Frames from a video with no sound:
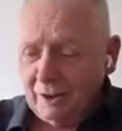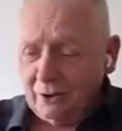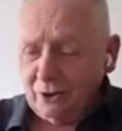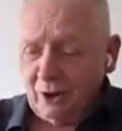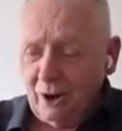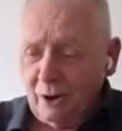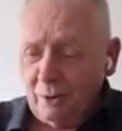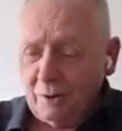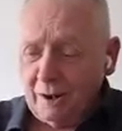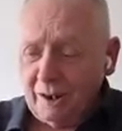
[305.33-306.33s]

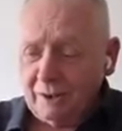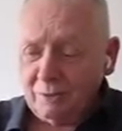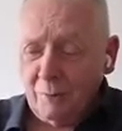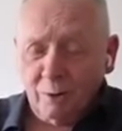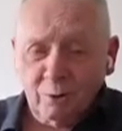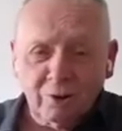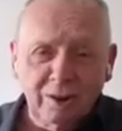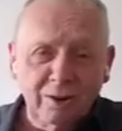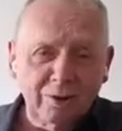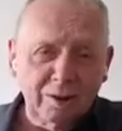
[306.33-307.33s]
so it's most
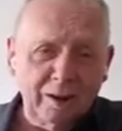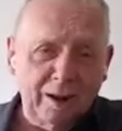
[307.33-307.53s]
easily